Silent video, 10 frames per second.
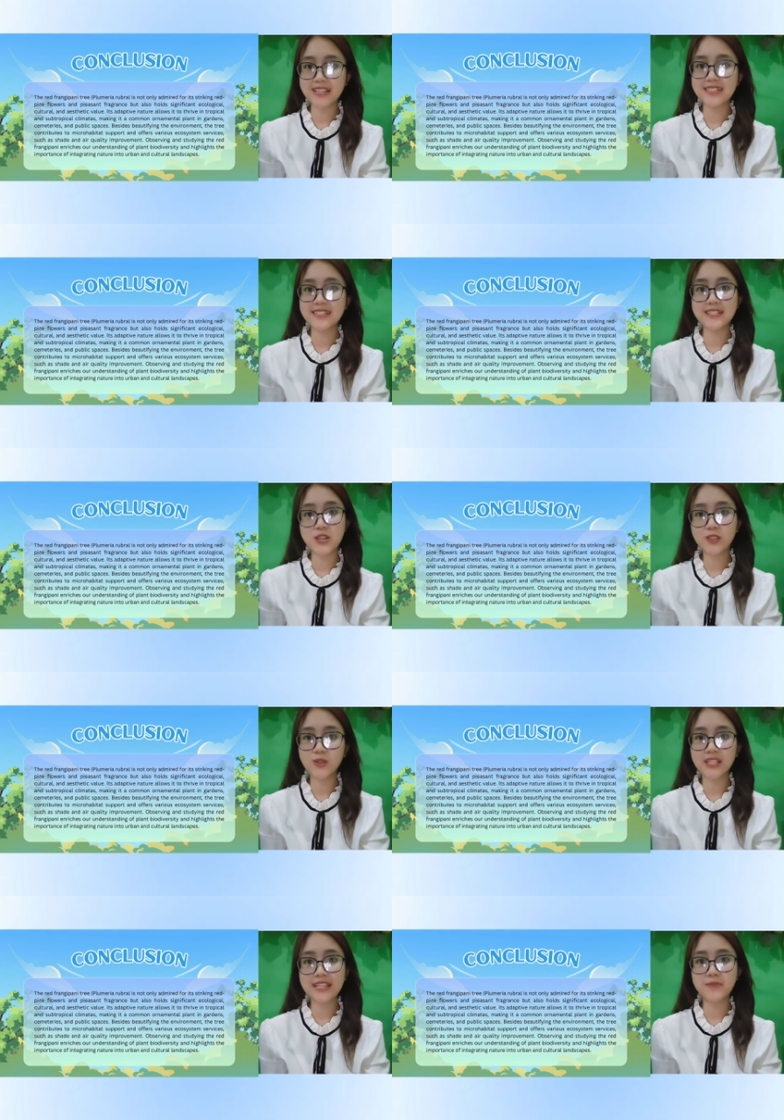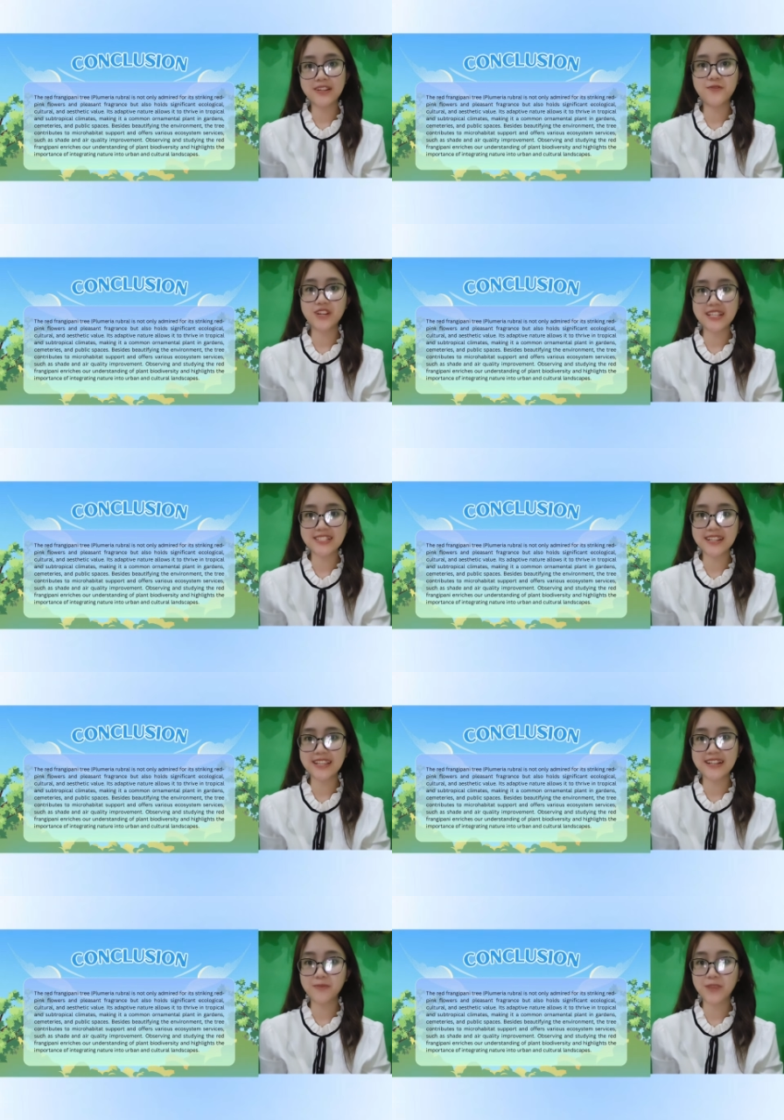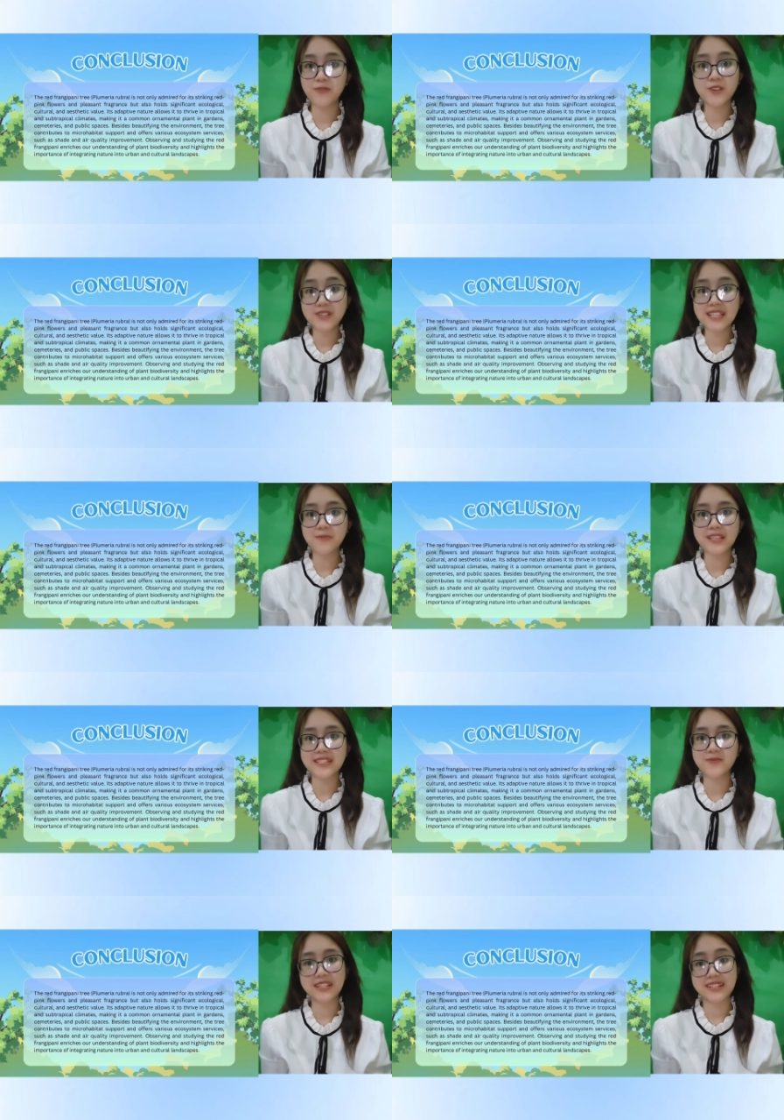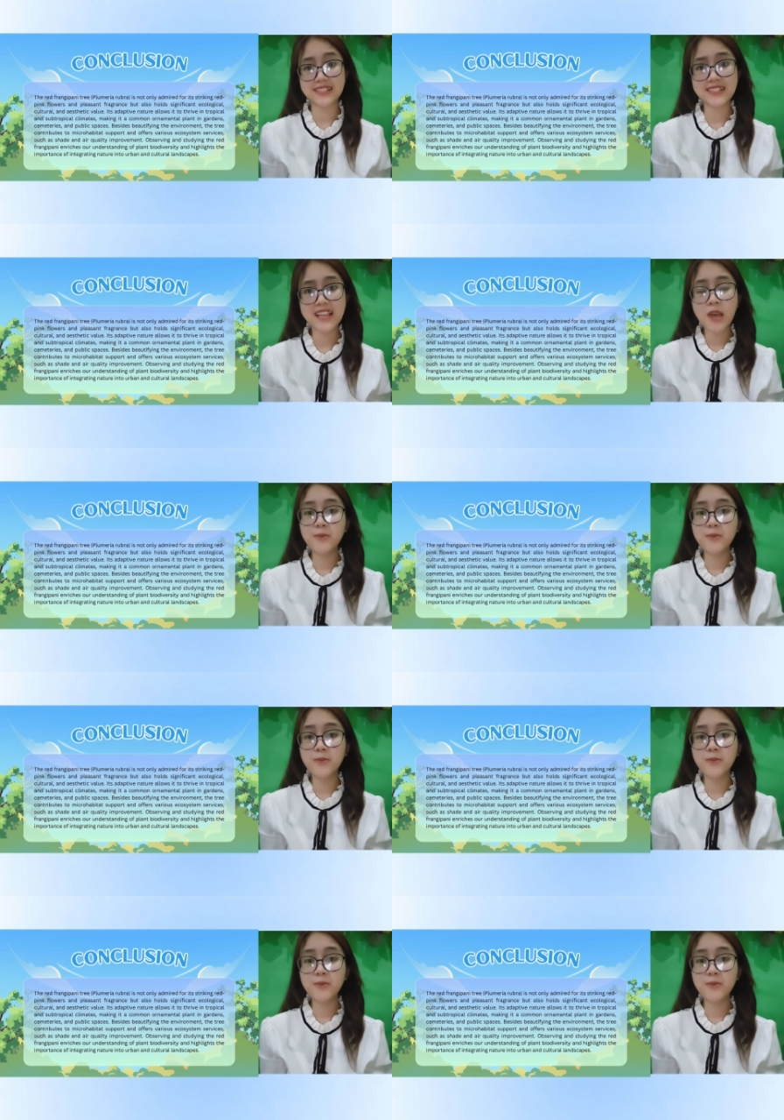it's not only admired for its striking red pink flowers and pleasant fragrances,